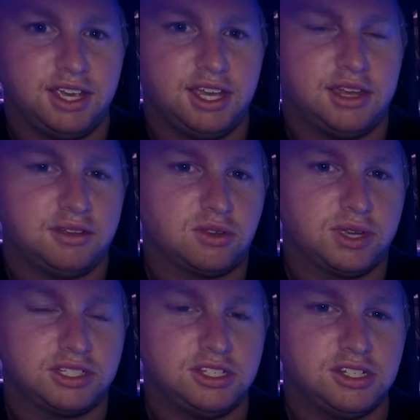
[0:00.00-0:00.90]
a
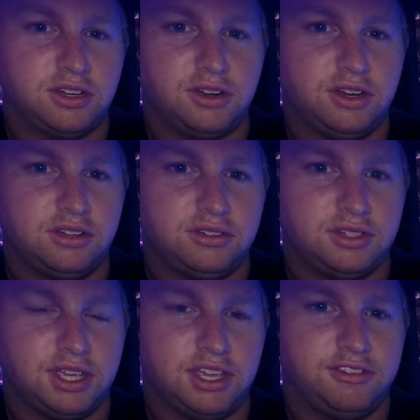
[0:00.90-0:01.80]
quick tutorial
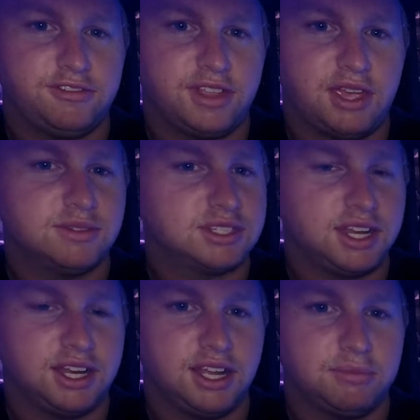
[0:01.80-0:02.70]
if they were
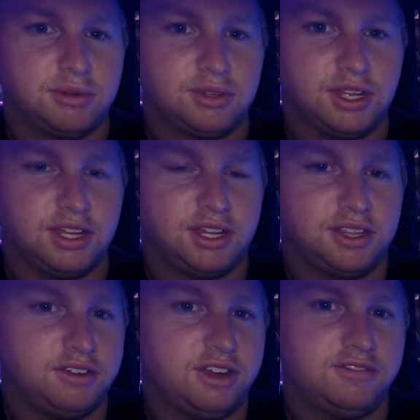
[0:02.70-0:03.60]
setting up
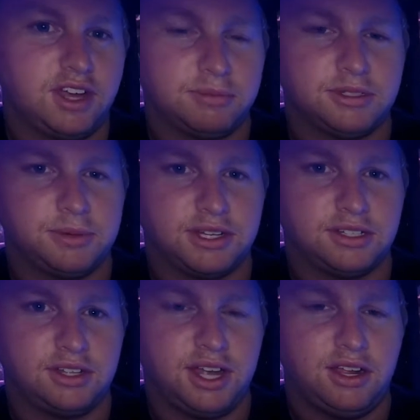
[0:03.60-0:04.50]
their own ViparSpectra
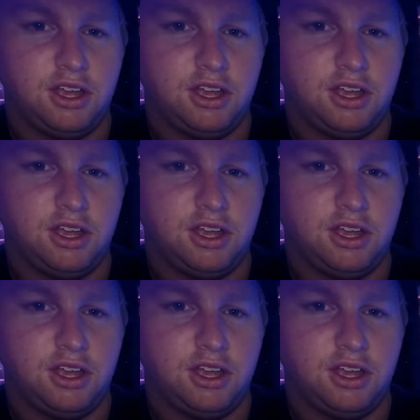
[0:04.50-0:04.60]
Light,